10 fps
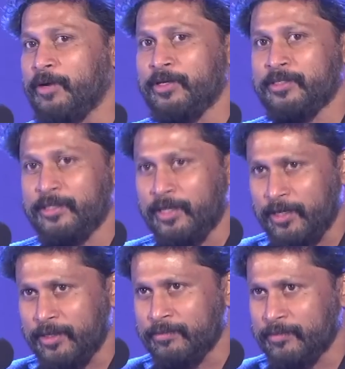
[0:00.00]
still
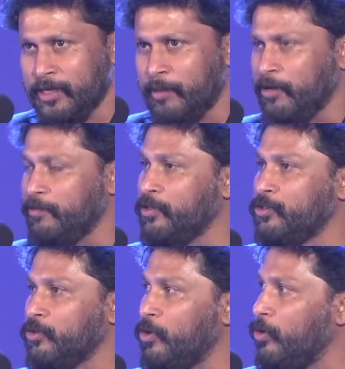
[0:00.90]
a couple of years to
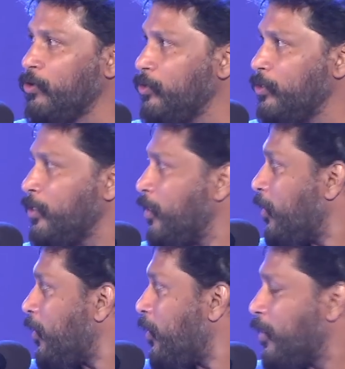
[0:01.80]
go.
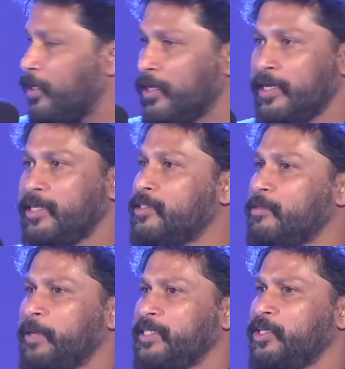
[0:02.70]
It is the
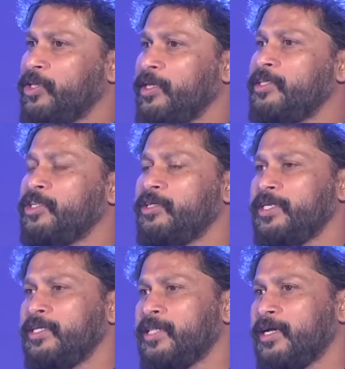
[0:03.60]
basic integrity
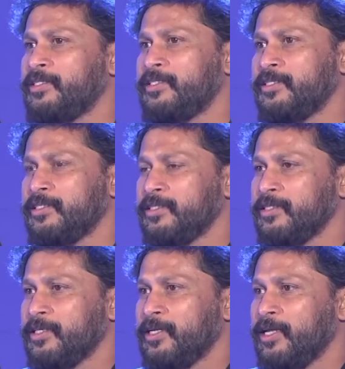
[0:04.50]
that
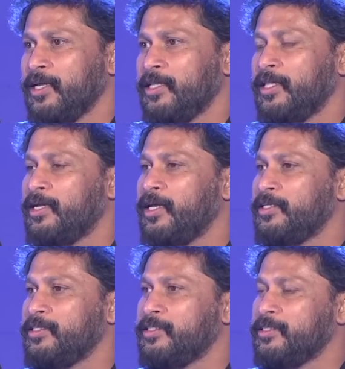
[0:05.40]

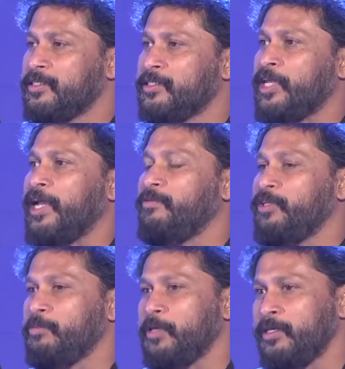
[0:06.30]
has stayed with
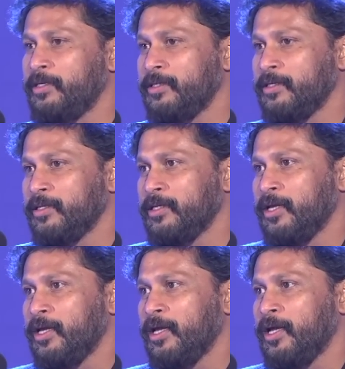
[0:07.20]
me,
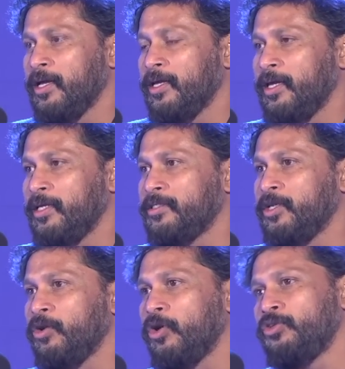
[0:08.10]
is
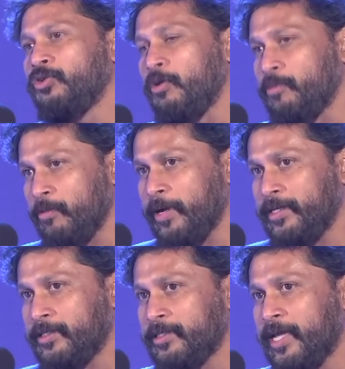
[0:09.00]
not to
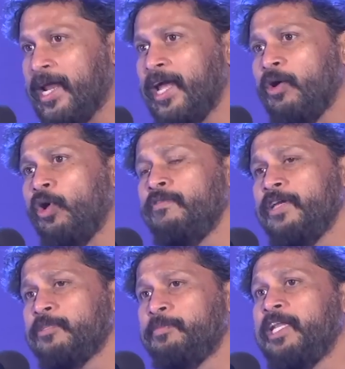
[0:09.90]
compromise. And I always
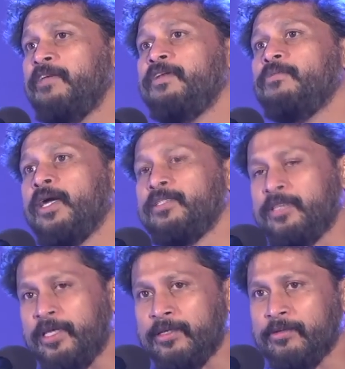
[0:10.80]
believe in one
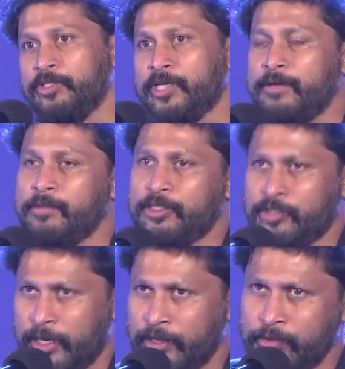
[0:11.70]
thing, which I must tell
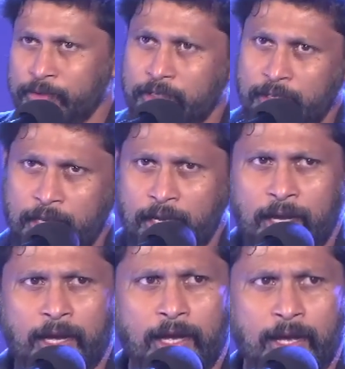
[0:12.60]
you,
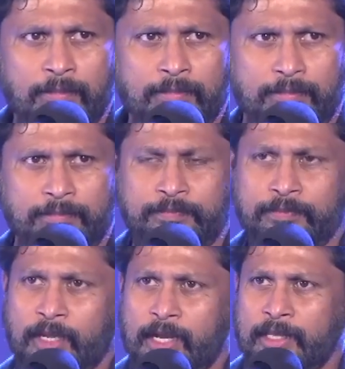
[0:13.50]

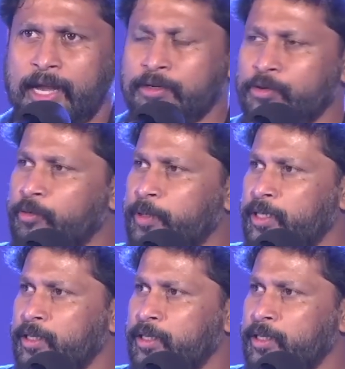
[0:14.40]
and that could be,